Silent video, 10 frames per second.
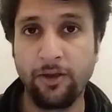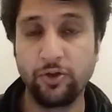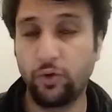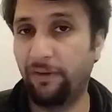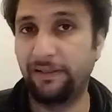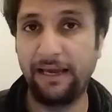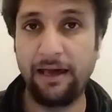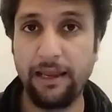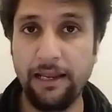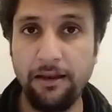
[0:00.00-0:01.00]
So when they
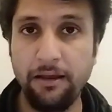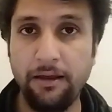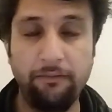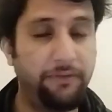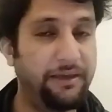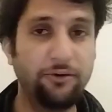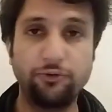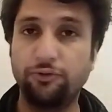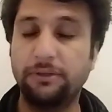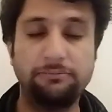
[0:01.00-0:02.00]
are ill, they go
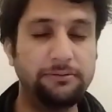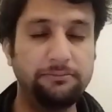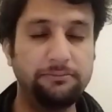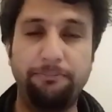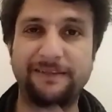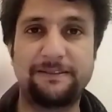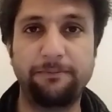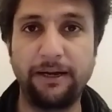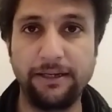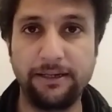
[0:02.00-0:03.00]
to the best
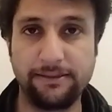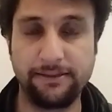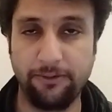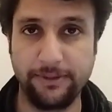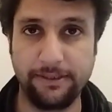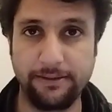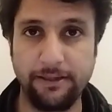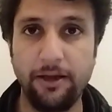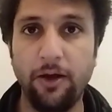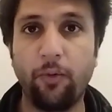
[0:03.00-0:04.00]
medical services.
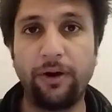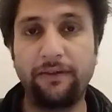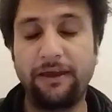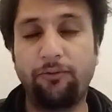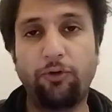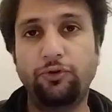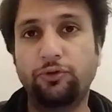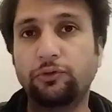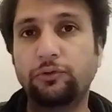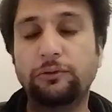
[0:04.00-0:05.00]
When they want
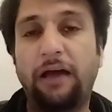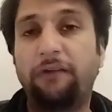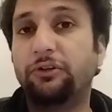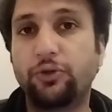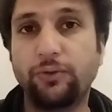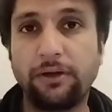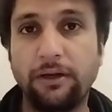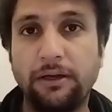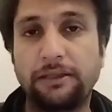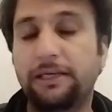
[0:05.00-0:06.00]
to have a tour,
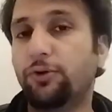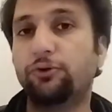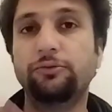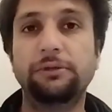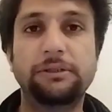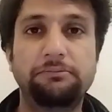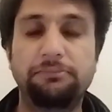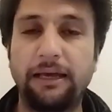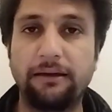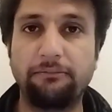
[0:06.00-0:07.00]
they go to the
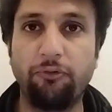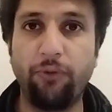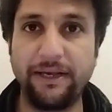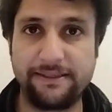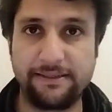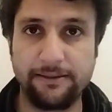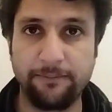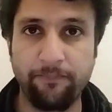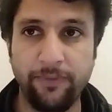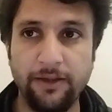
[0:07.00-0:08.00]
West.
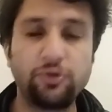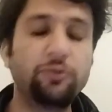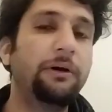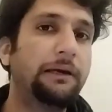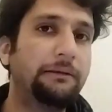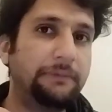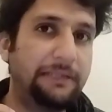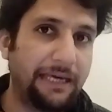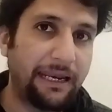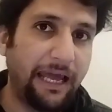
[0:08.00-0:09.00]
So
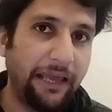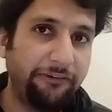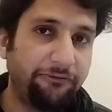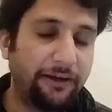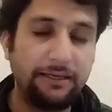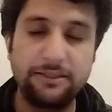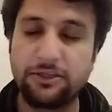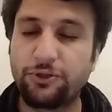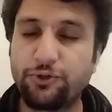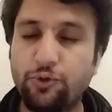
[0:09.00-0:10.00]
their life
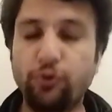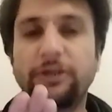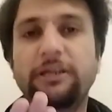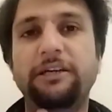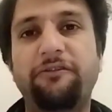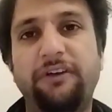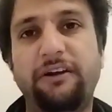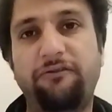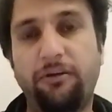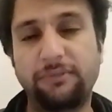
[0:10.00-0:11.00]
is totally different
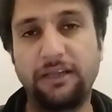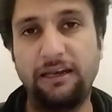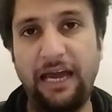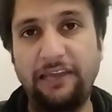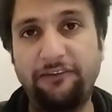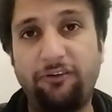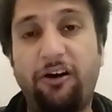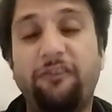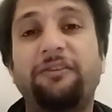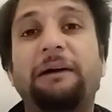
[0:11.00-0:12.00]
from the life
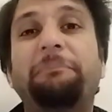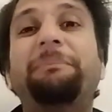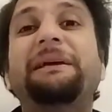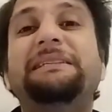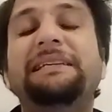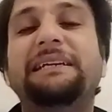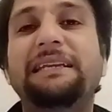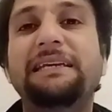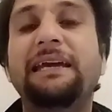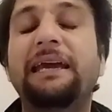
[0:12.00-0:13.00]
of
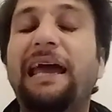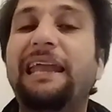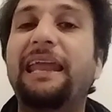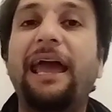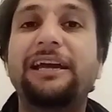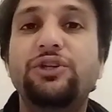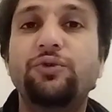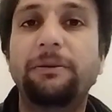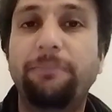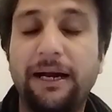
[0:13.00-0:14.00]
basically an
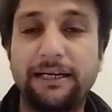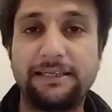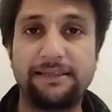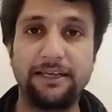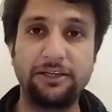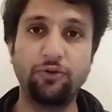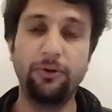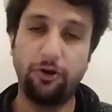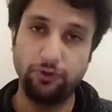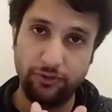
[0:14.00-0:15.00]
actual Pakistani who
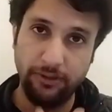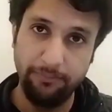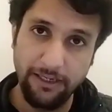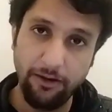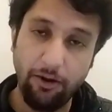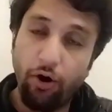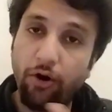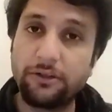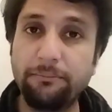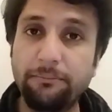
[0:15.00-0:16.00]
belongs to the middle
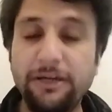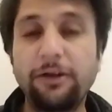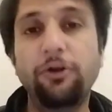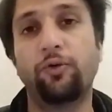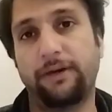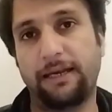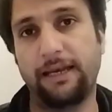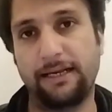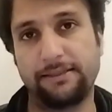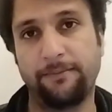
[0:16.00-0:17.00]
or the middle lower
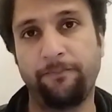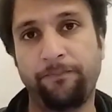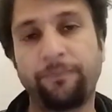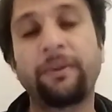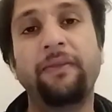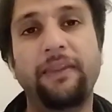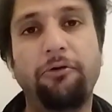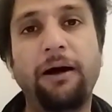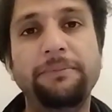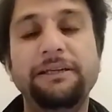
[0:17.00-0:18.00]
class.
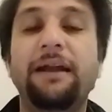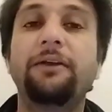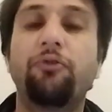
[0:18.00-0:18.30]
Nawabdin and